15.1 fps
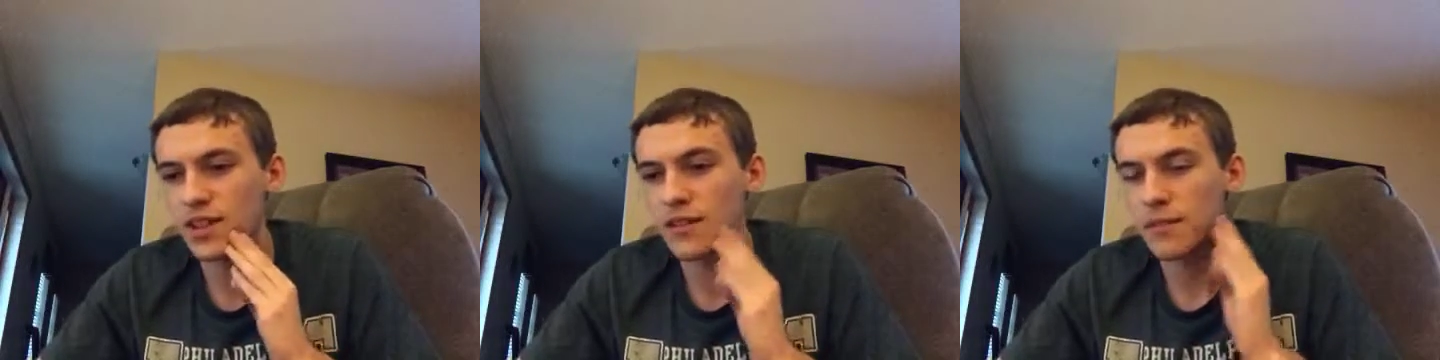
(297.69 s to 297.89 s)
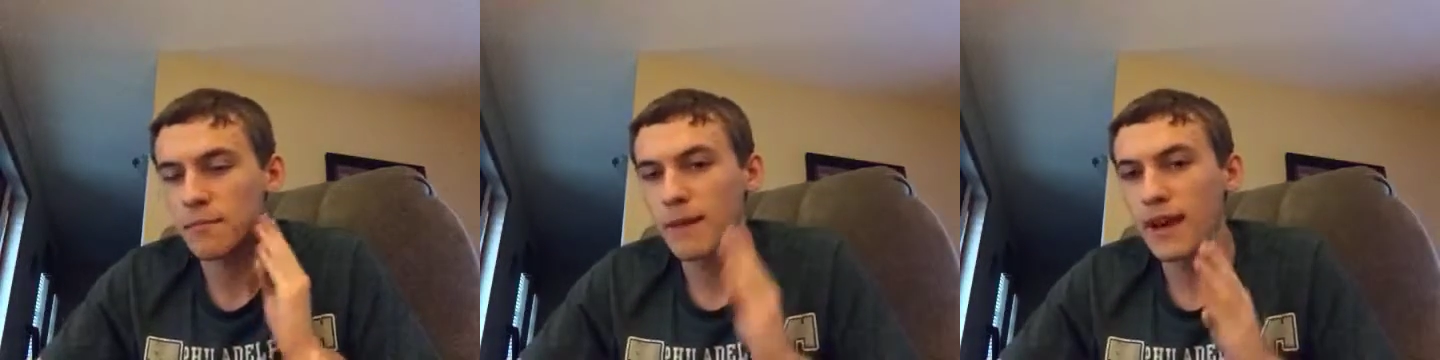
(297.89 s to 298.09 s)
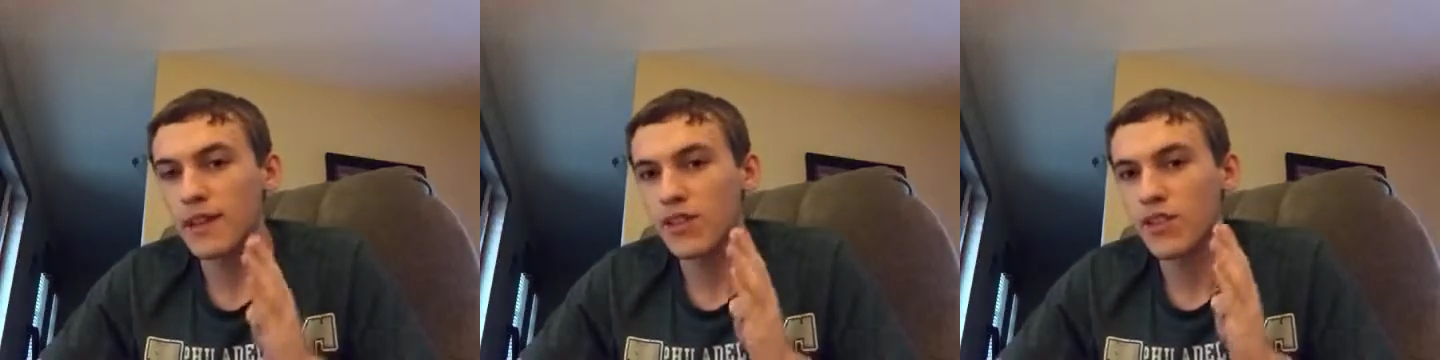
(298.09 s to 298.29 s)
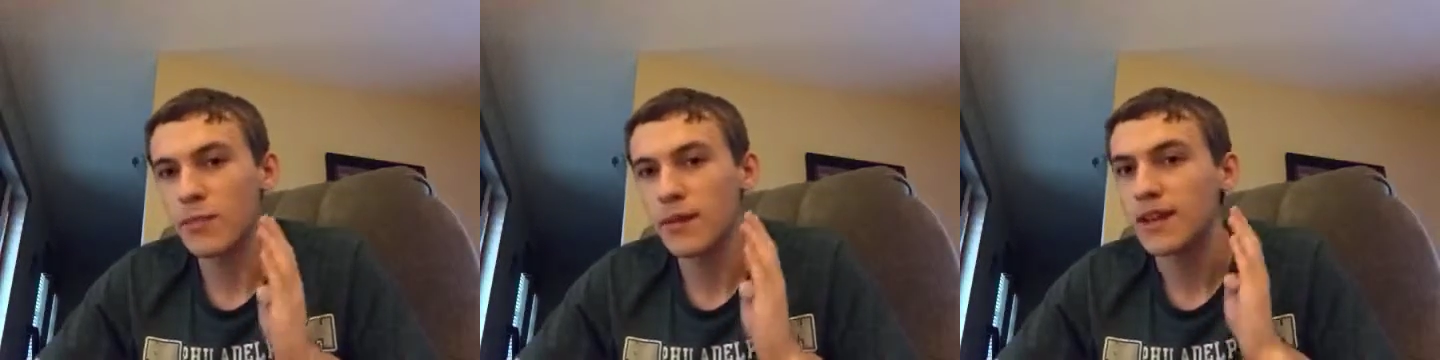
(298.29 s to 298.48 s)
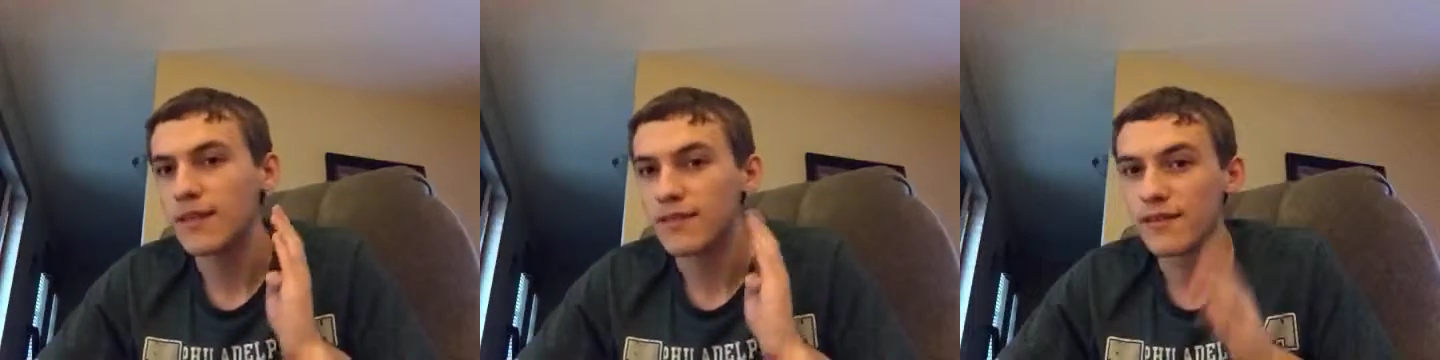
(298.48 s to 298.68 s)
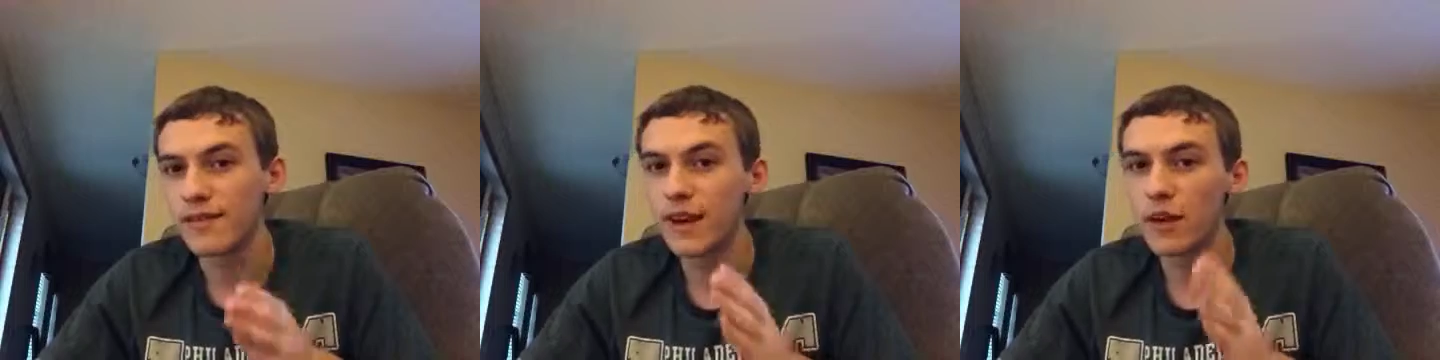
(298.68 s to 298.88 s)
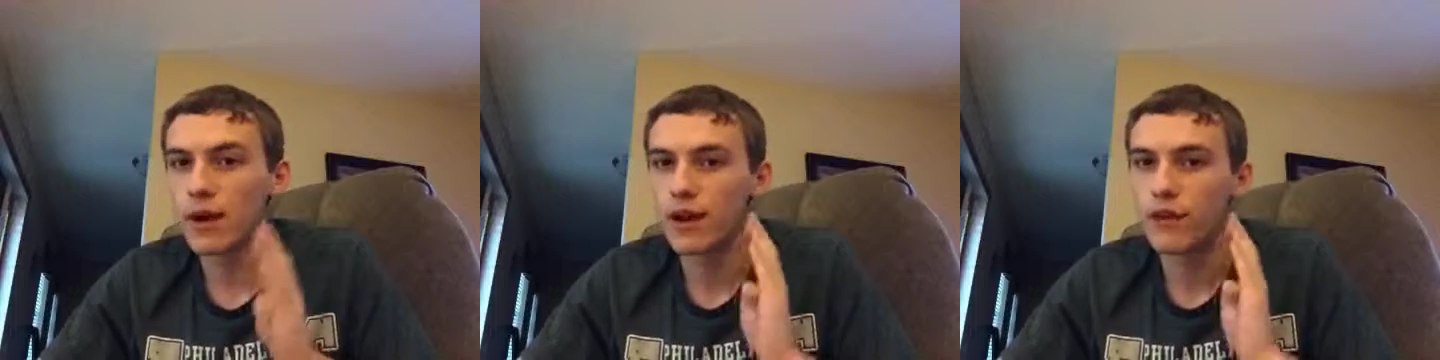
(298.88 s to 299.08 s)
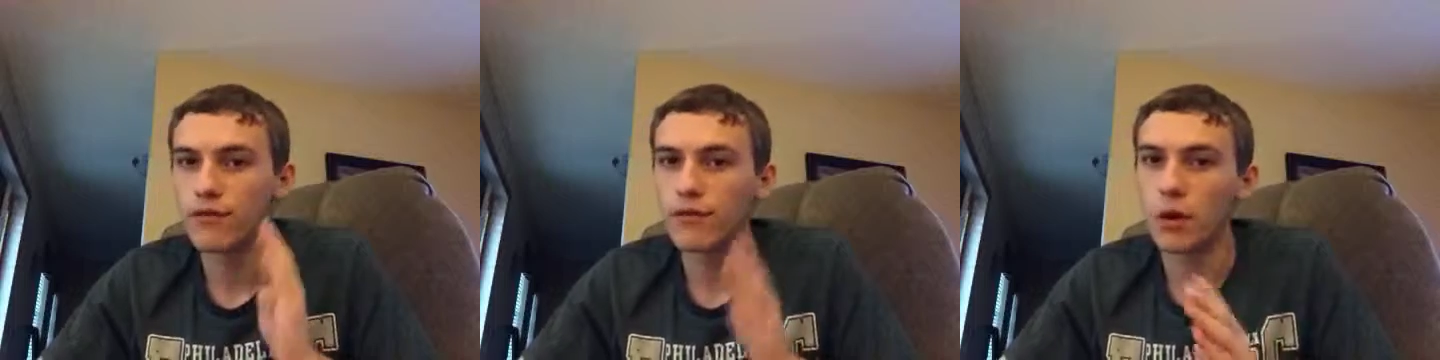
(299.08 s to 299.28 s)
it meant to be a
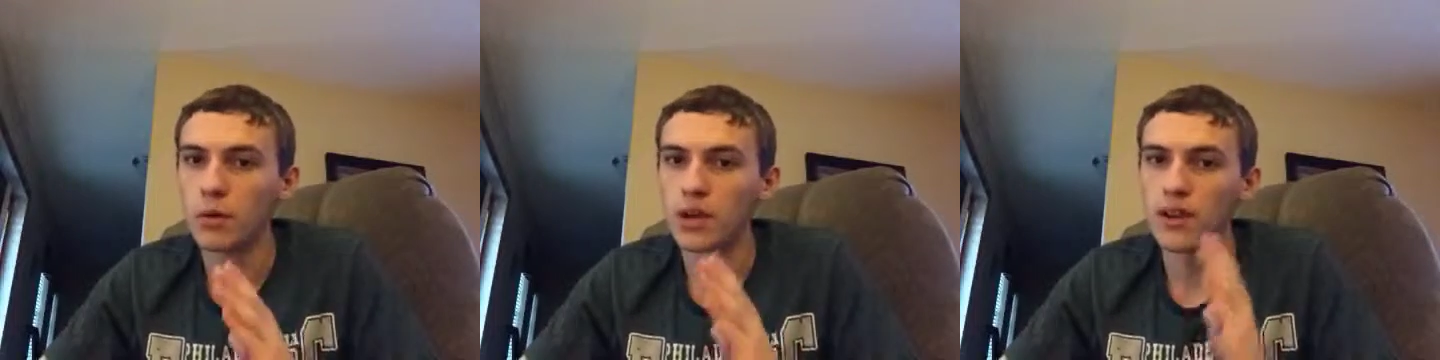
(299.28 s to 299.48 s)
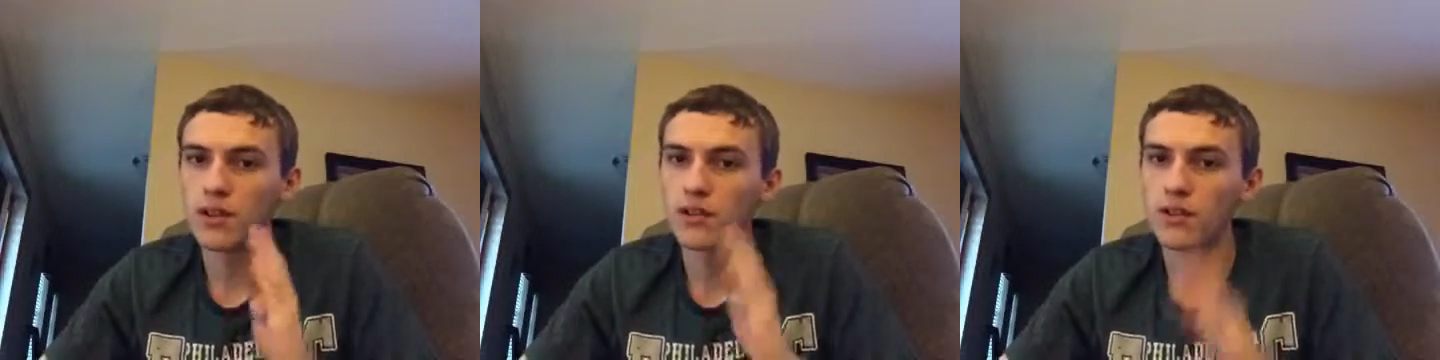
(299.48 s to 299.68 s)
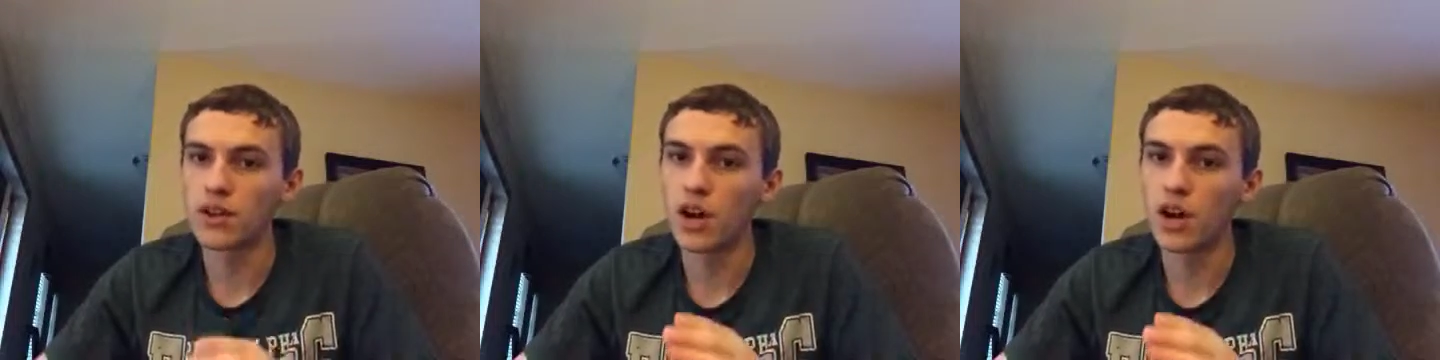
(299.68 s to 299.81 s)
lyric focused